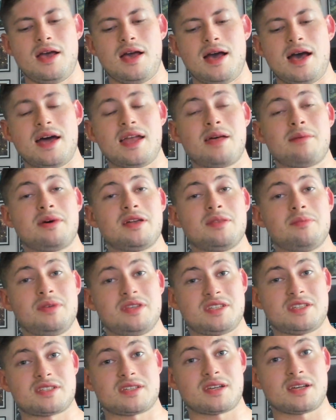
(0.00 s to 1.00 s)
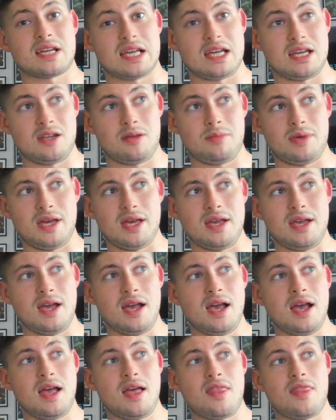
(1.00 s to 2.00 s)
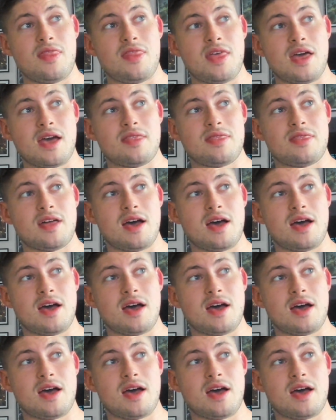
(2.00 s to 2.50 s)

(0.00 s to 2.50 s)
and I'm at the busiest I'm going to be, then